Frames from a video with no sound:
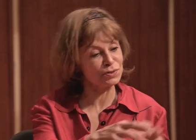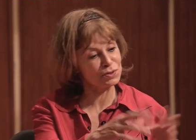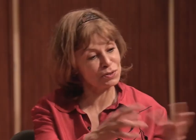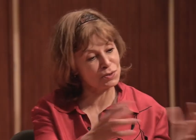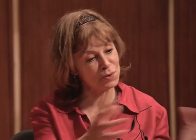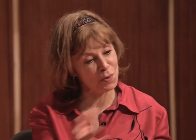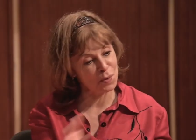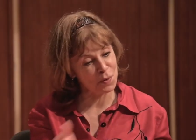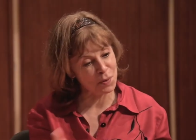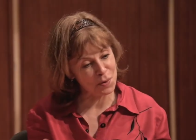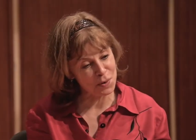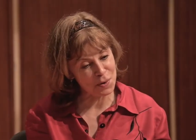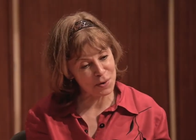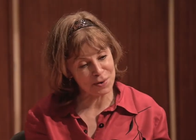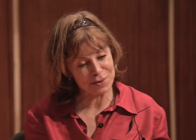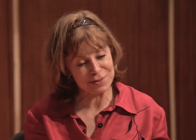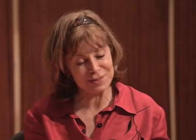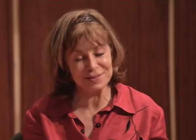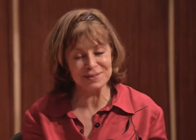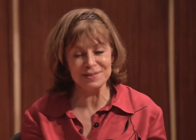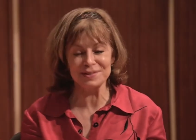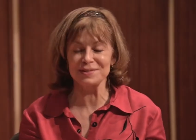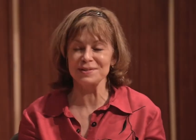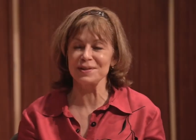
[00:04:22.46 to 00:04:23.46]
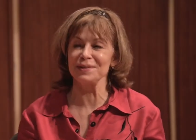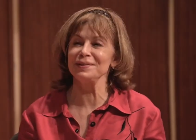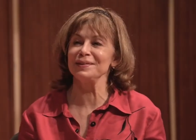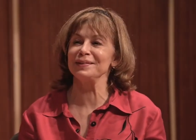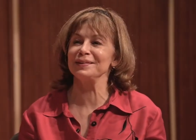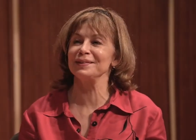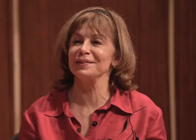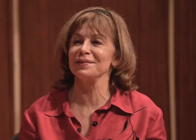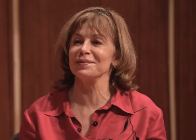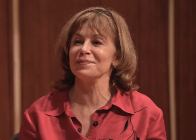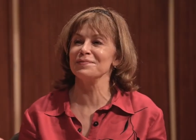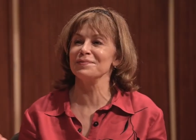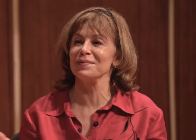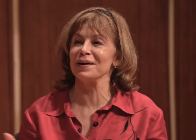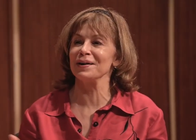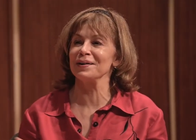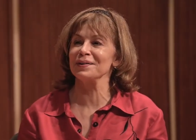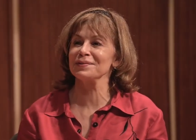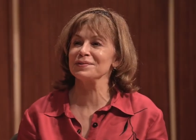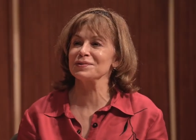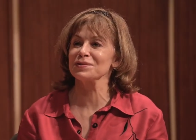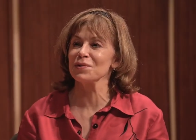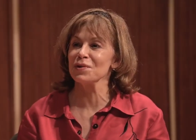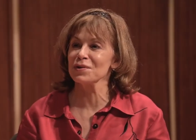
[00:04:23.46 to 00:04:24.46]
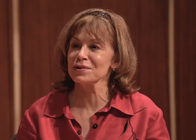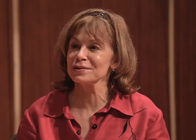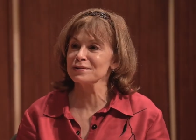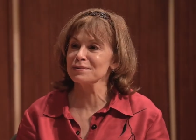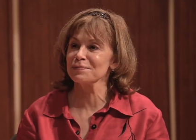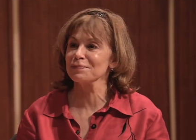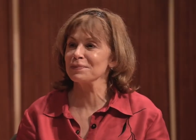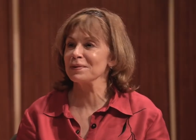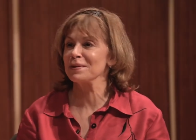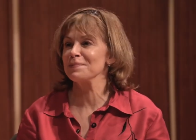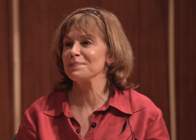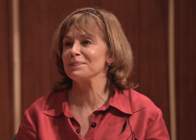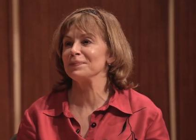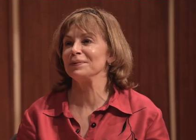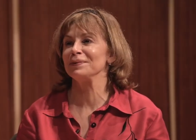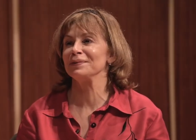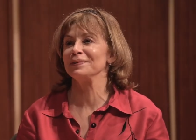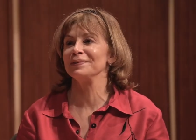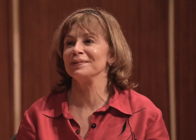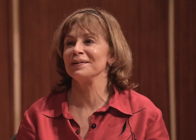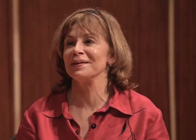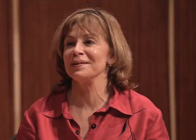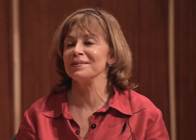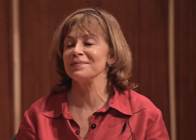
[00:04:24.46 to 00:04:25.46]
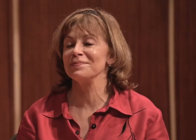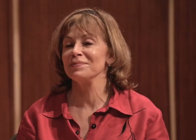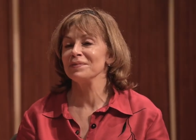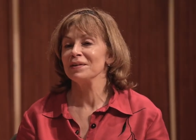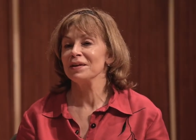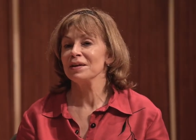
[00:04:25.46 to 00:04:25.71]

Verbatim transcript: scores and studied them. I talked to people. I